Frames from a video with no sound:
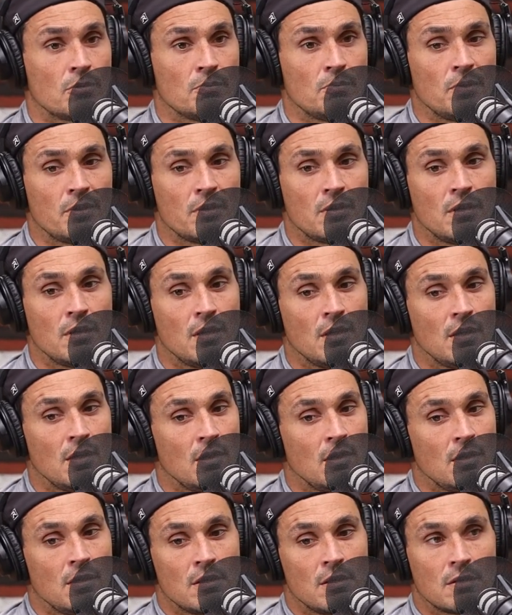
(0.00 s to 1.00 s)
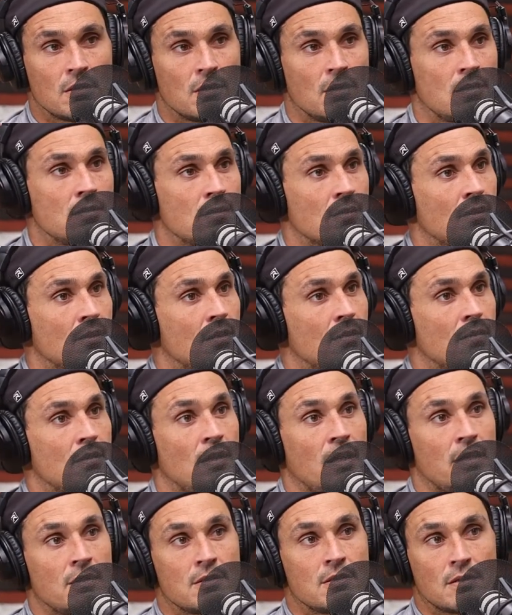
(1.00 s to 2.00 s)
But it's
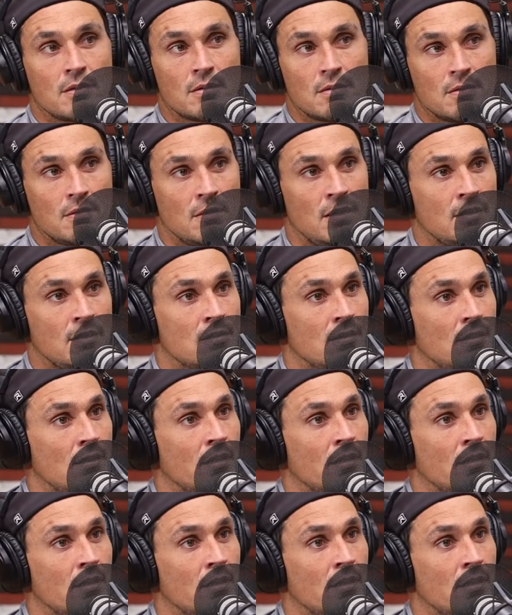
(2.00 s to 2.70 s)
a